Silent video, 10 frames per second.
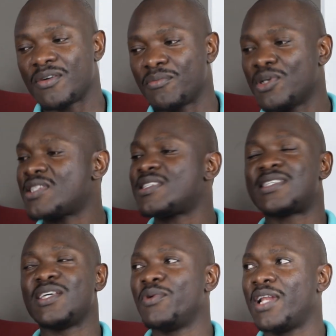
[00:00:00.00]
Most
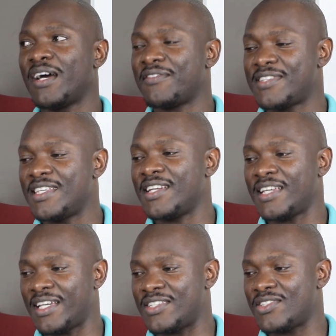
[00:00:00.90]
C will have C and
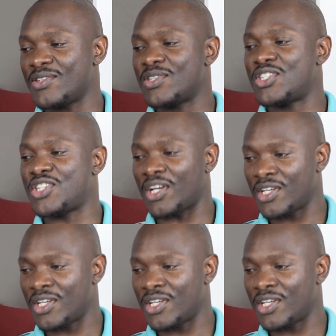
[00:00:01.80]
H, so ch,